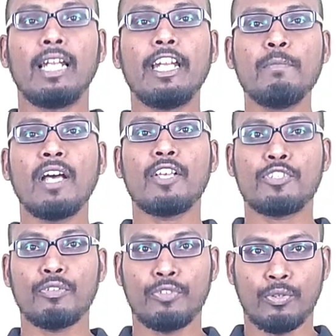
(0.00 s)
let me
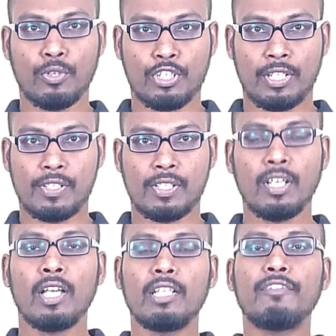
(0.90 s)
ask you a few questions.
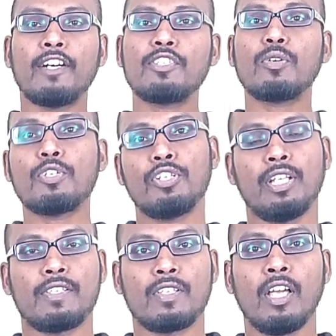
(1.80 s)
The first question
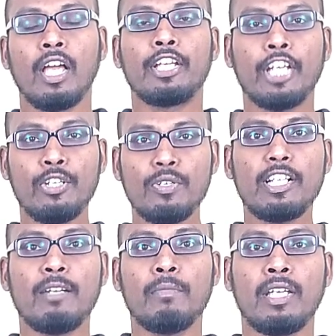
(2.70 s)
is, can you
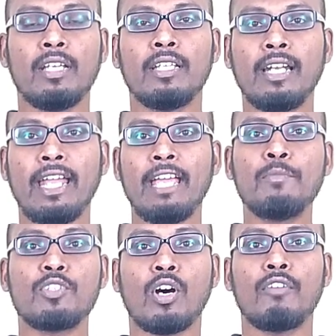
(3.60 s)
tell me the
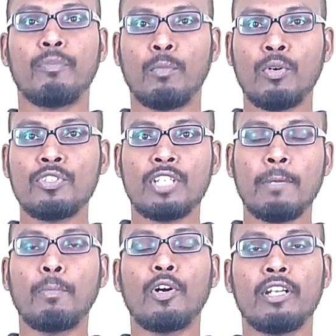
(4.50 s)
names of most
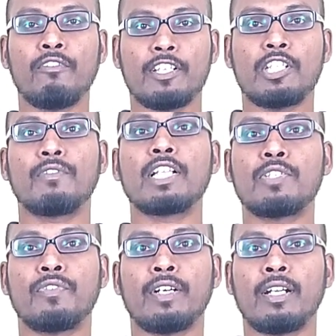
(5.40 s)
important
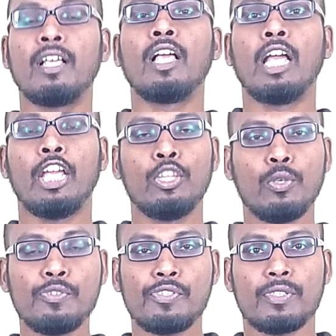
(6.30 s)
festivals for
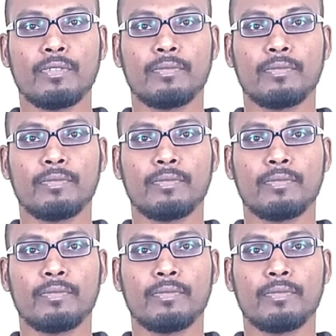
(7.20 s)
Hindus?